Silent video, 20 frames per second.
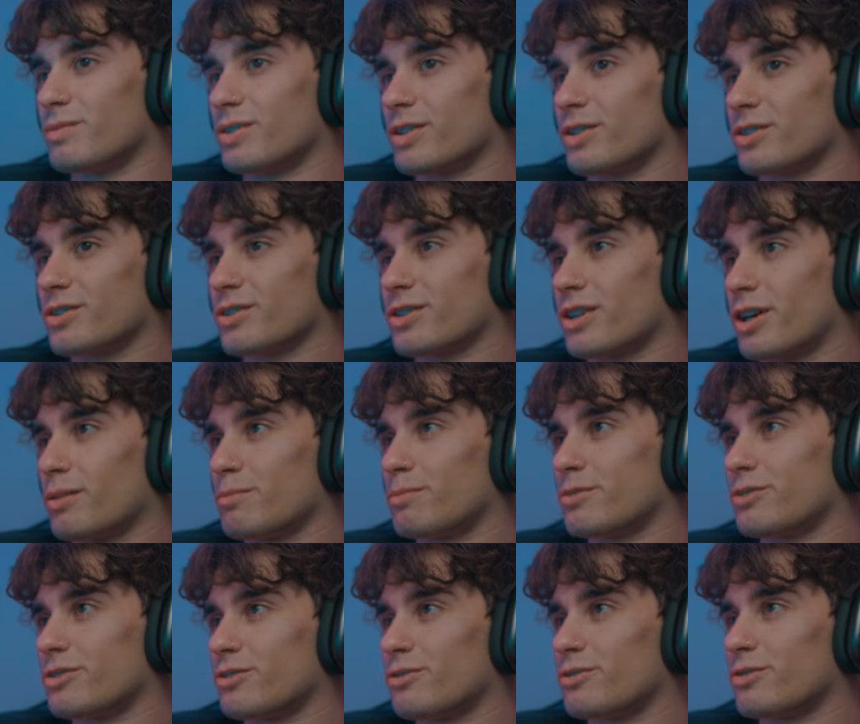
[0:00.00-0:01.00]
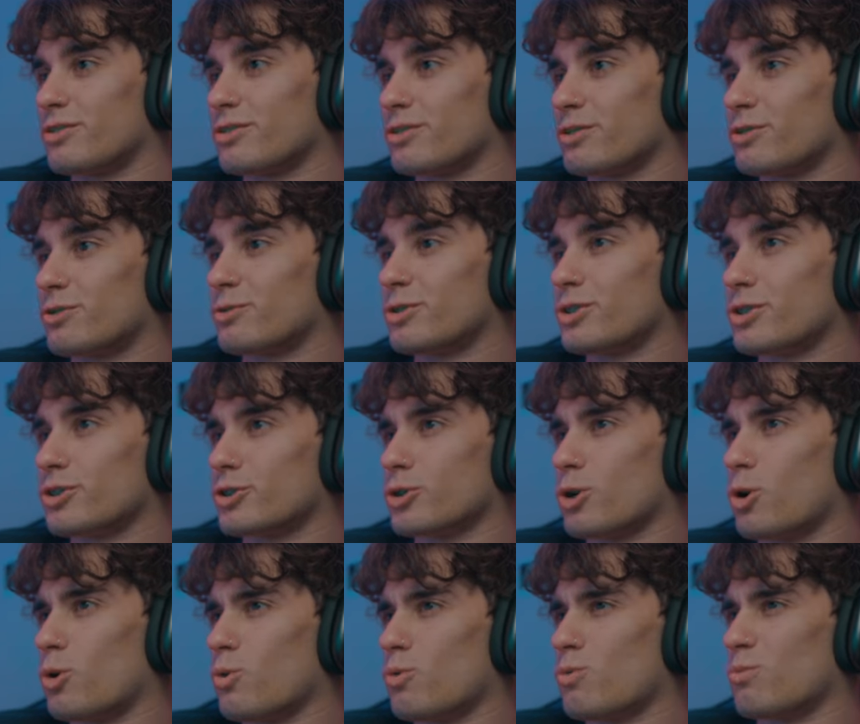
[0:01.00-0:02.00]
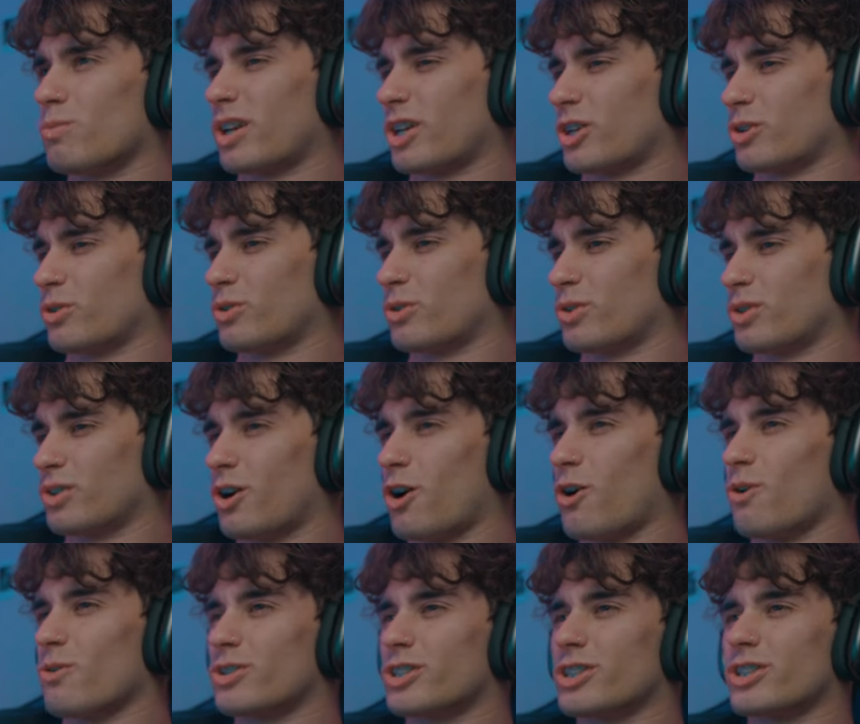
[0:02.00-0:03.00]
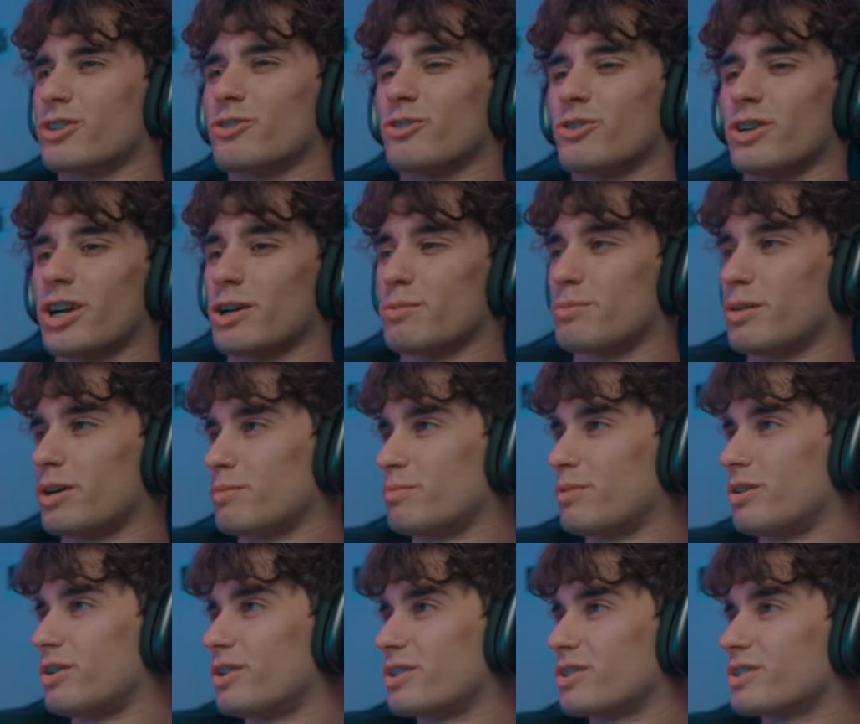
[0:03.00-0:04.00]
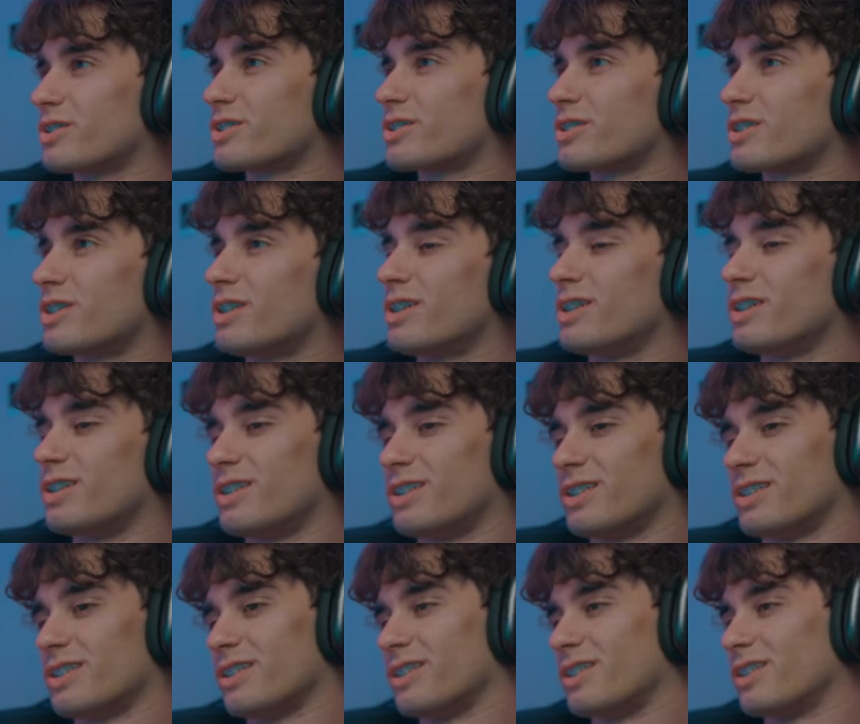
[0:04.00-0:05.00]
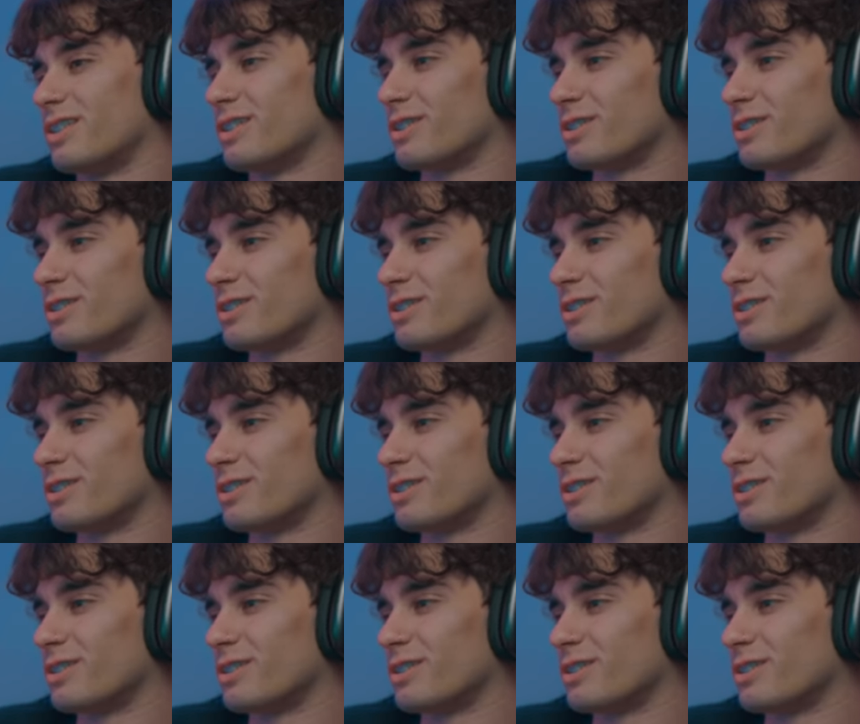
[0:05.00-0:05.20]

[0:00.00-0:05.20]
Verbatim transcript: this cop is doing his own research. Oh my god. Oh, the girl got hit by a bus. Yeah,